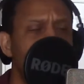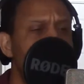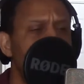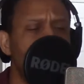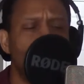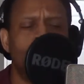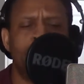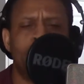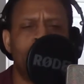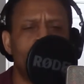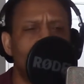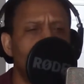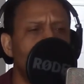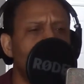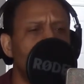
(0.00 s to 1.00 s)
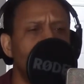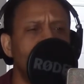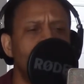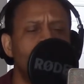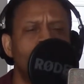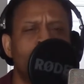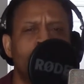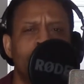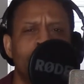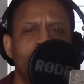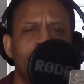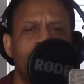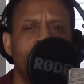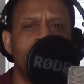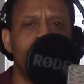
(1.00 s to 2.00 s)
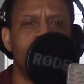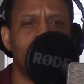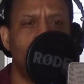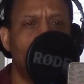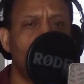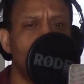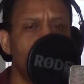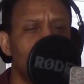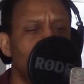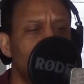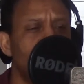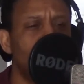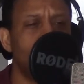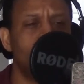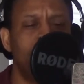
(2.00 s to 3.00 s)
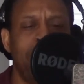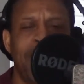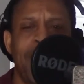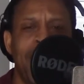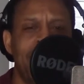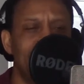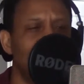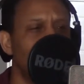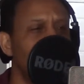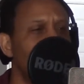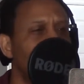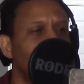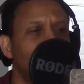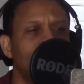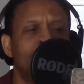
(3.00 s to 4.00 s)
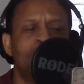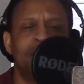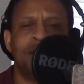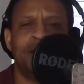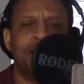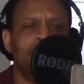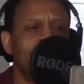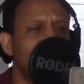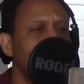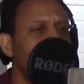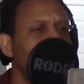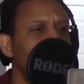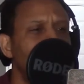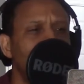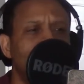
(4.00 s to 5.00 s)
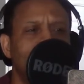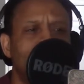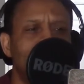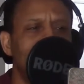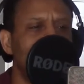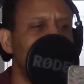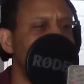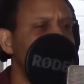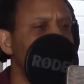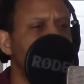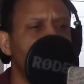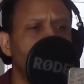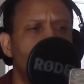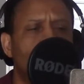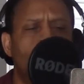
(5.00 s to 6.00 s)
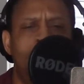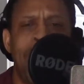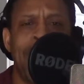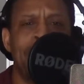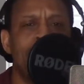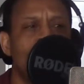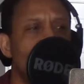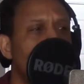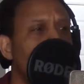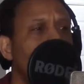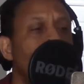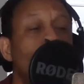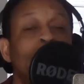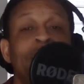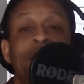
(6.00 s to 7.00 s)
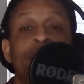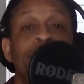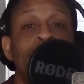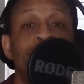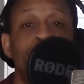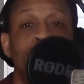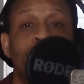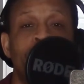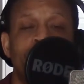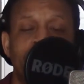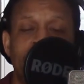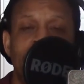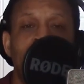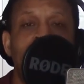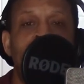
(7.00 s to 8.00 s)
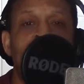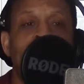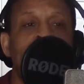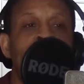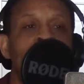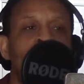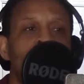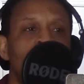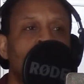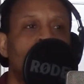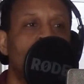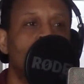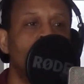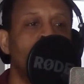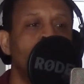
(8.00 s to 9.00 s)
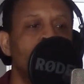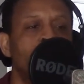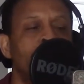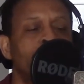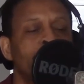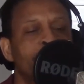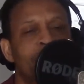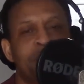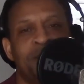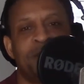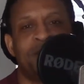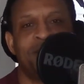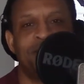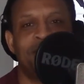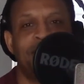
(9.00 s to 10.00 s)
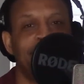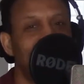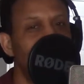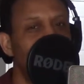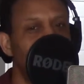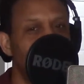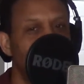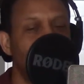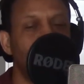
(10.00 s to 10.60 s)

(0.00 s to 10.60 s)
Whether it be you're in sports, or you're in band, or you're in choir, or whatever you're doing. Think back to all the years that they were there.